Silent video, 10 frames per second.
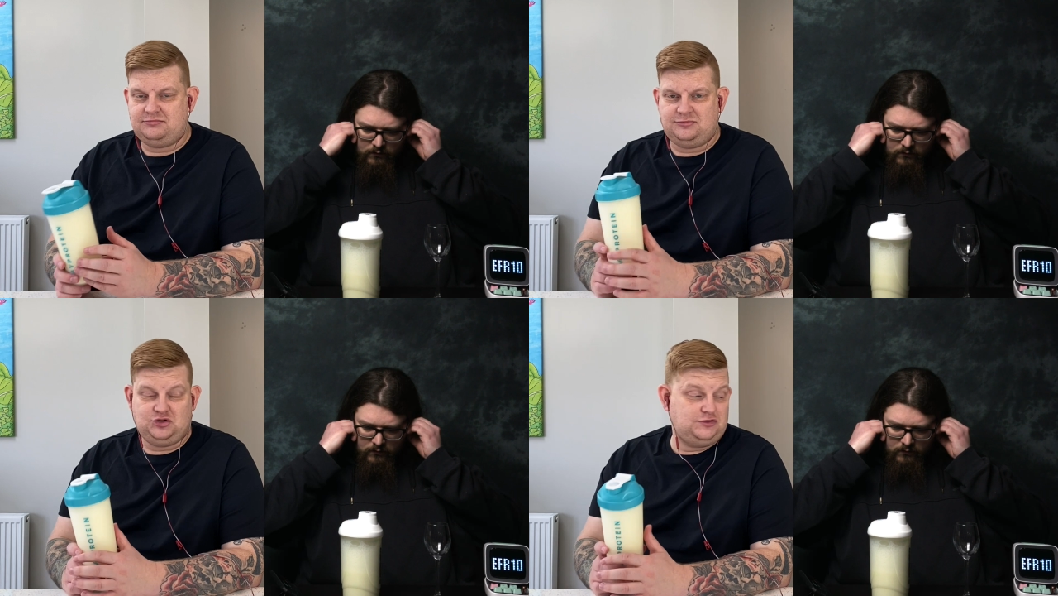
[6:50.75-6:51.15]

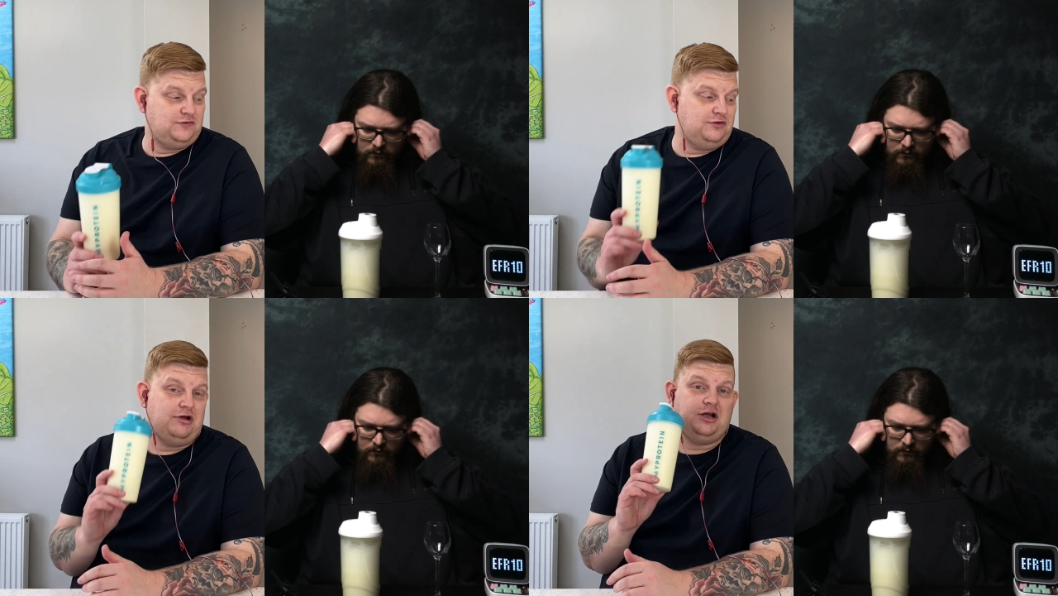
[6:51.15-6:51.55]
Speaker 1: Just for
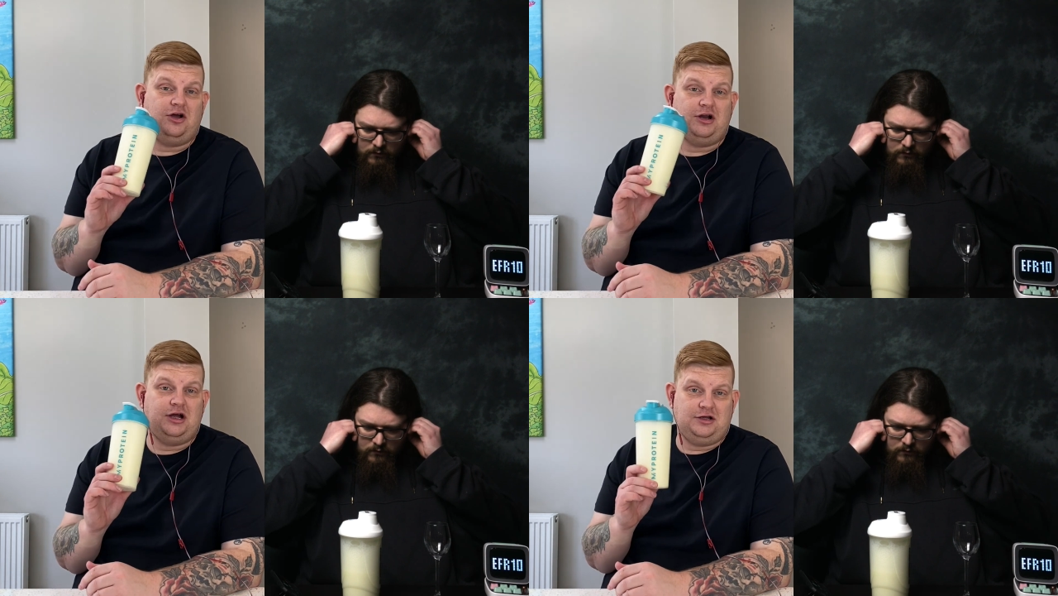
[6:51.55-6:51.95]
the record,
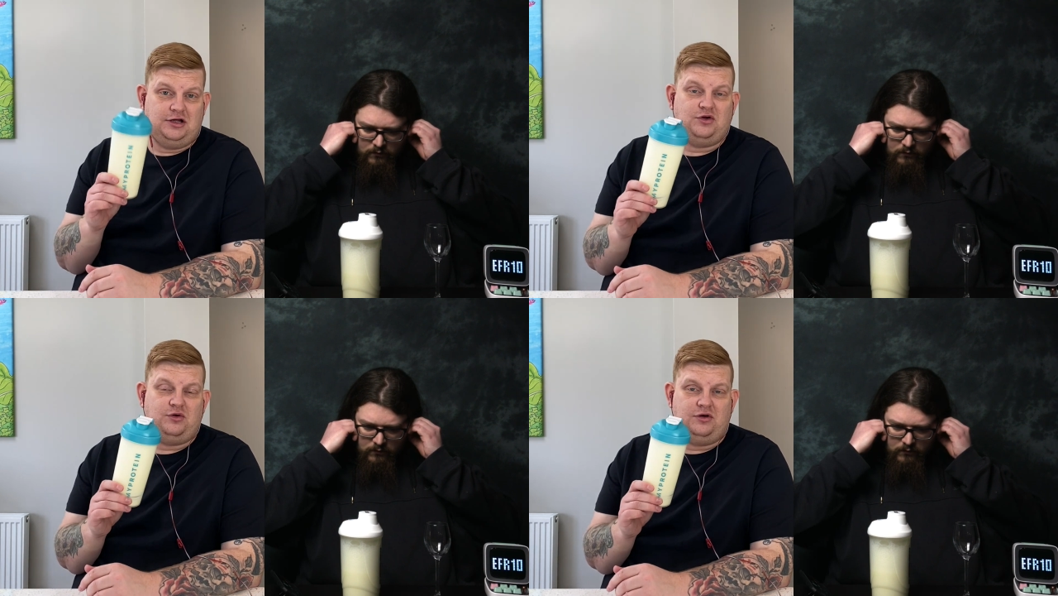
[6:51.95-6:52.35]

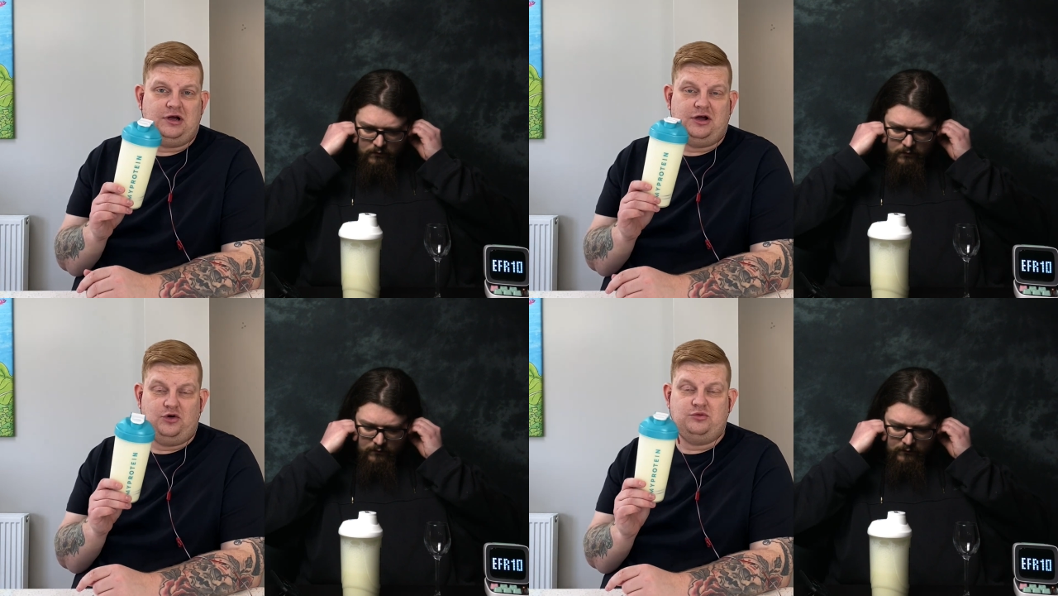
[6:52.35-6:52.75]

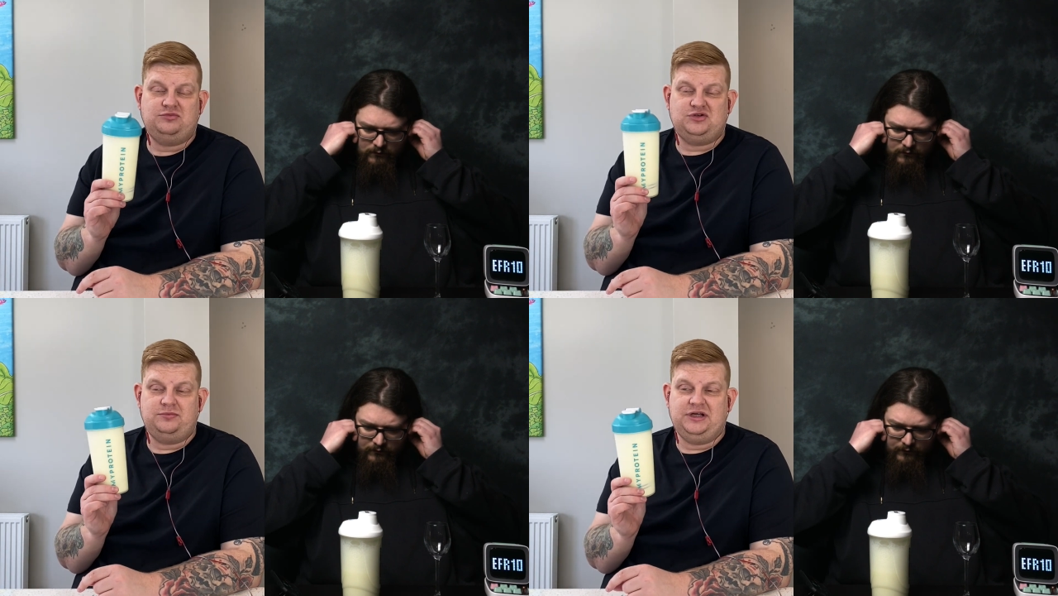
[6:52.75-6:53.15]
I hope
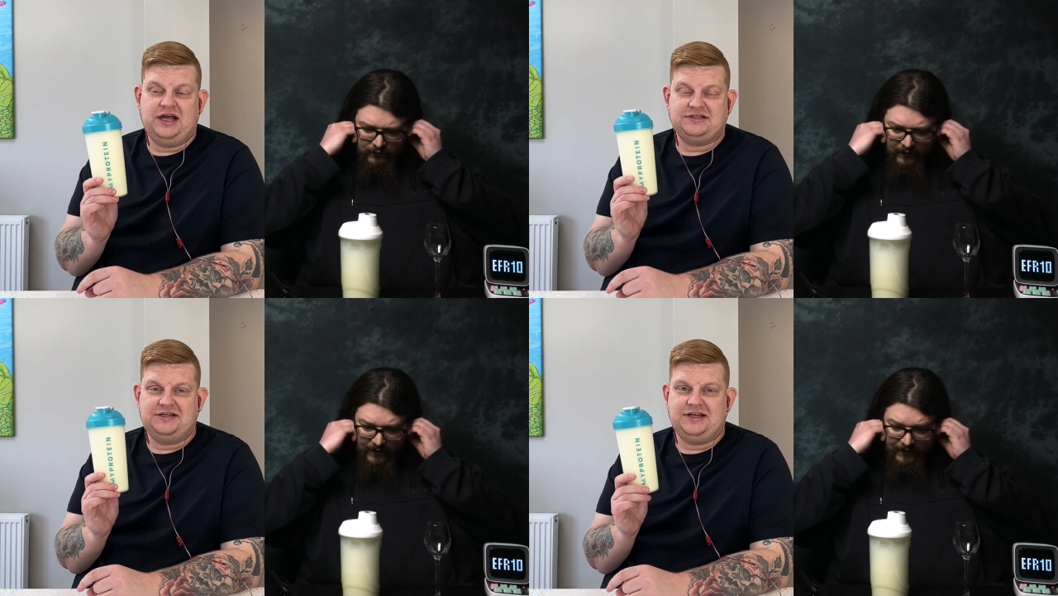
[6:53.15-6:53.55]
somebody
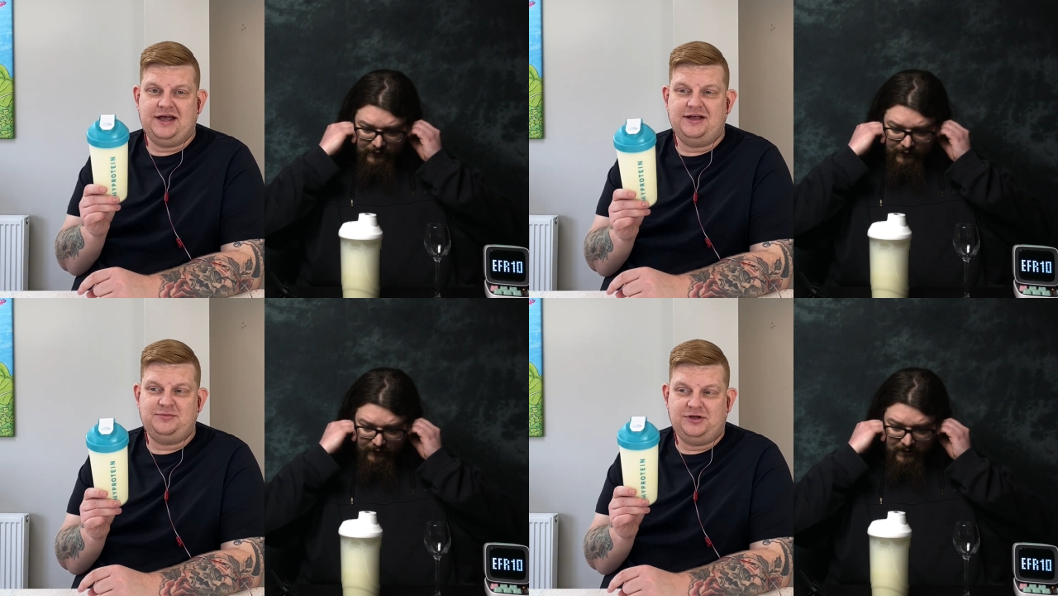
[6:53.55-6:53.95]
hasn't
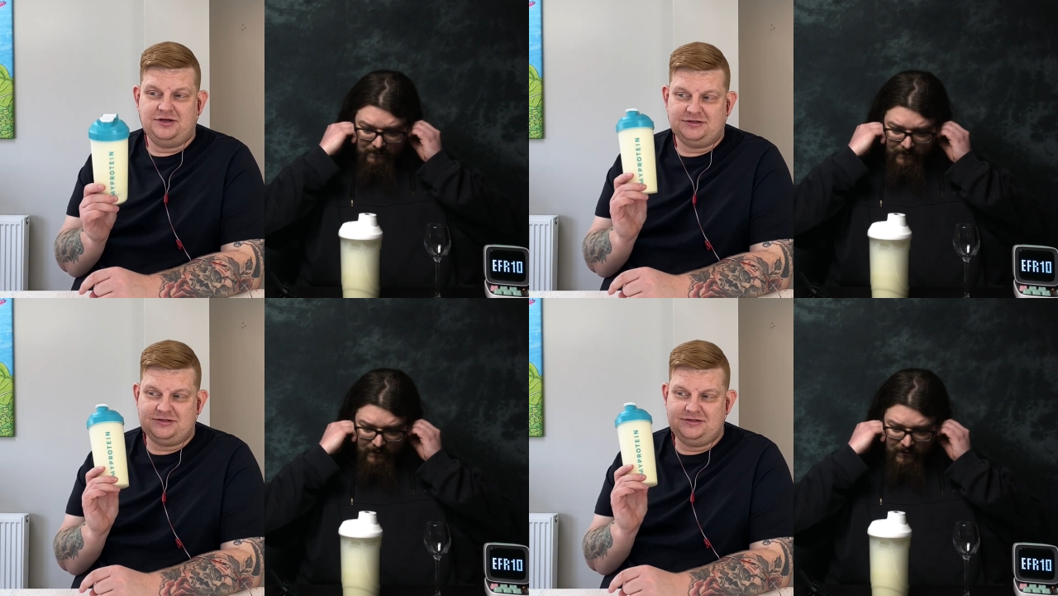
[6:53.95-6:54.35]
died,
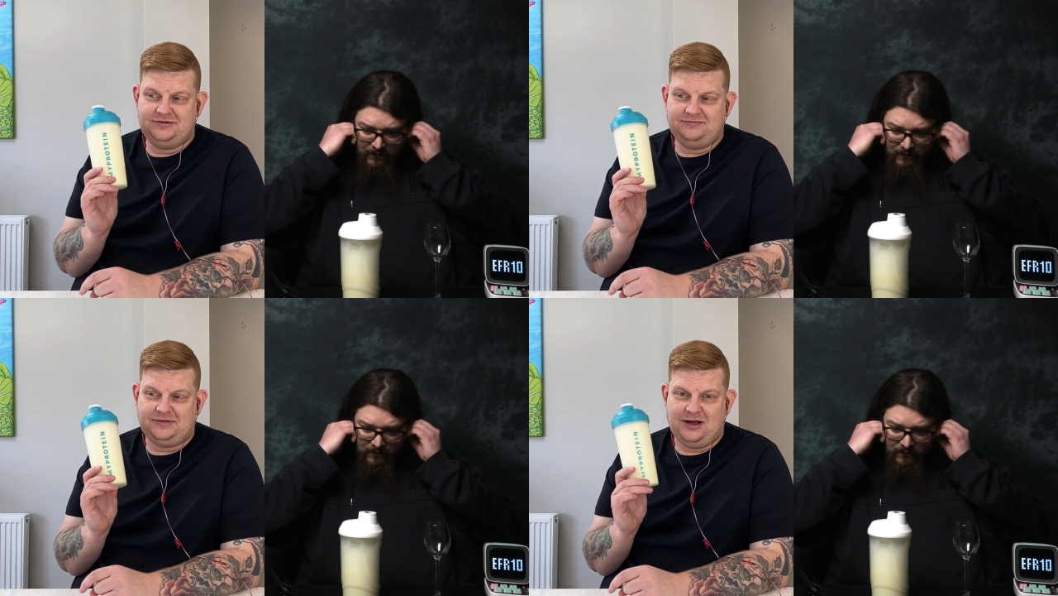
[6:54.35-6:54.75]
because
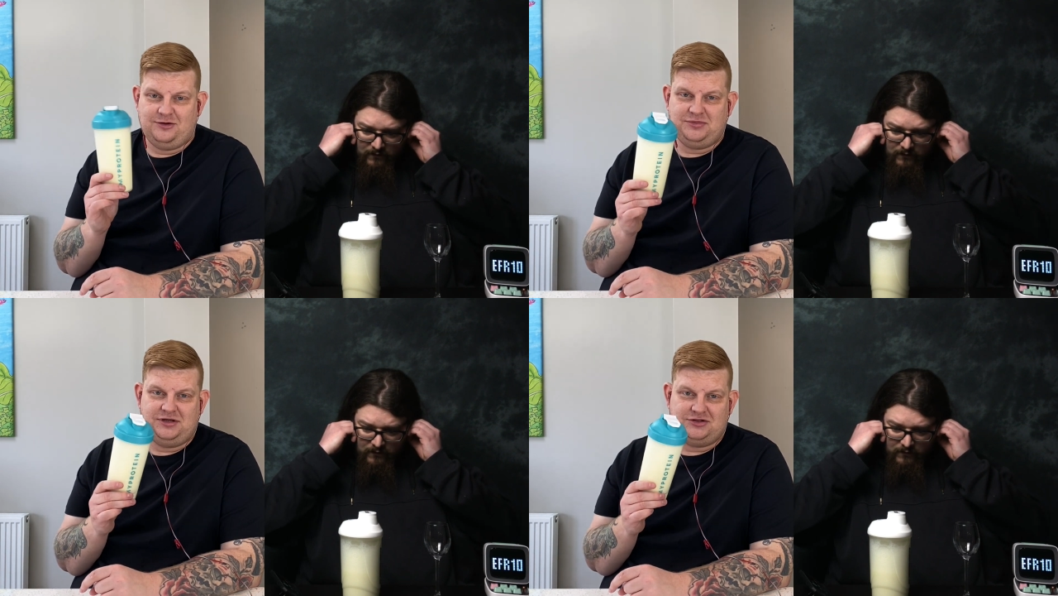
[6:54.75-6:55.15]
that would
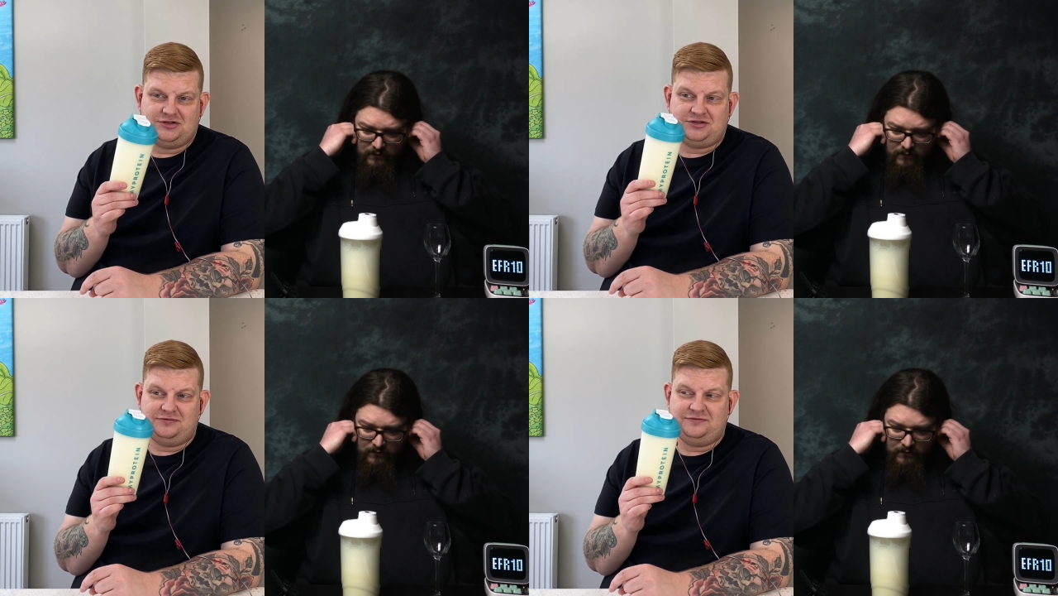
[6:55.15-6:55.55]
be just
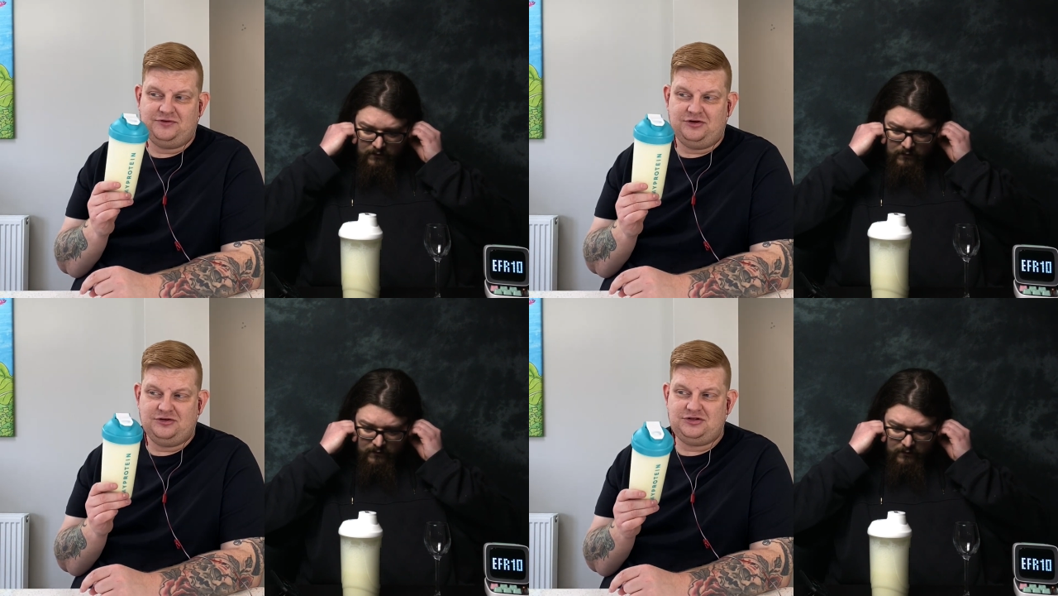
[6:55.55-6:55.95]
an
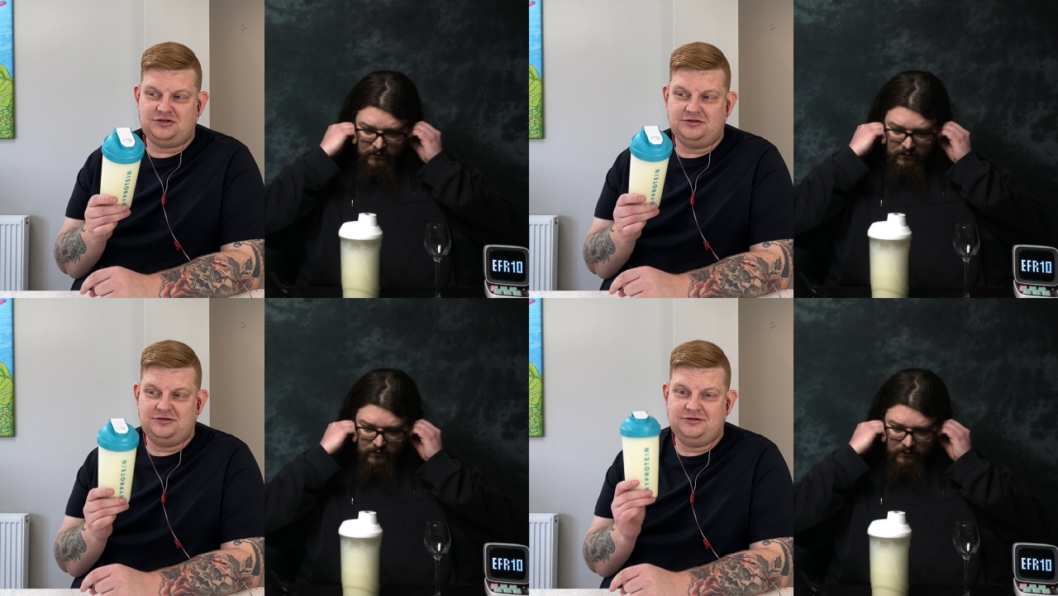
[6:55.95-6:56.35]

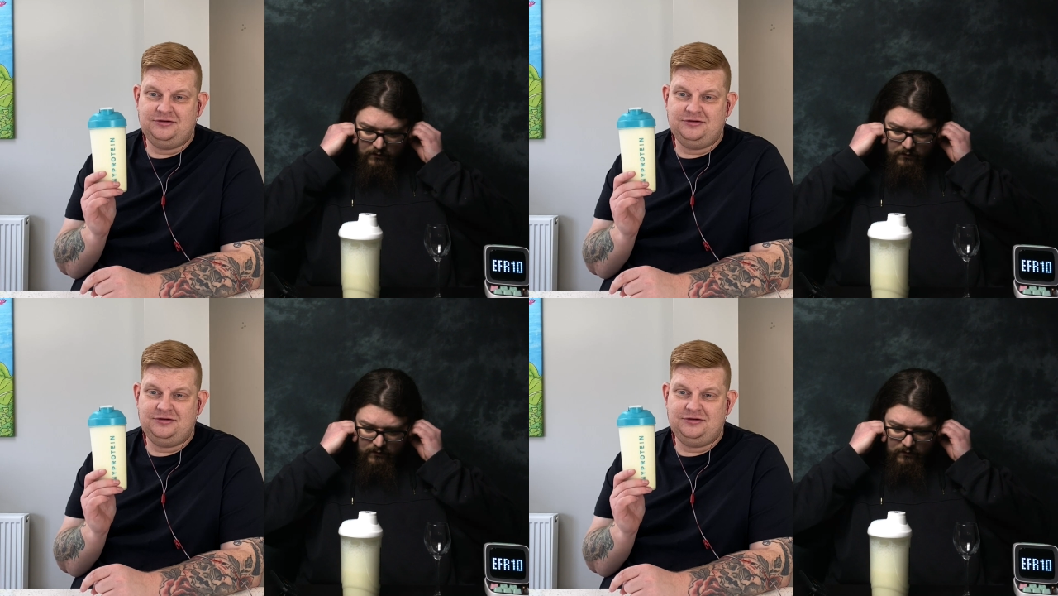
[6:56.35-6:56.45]
unfortunate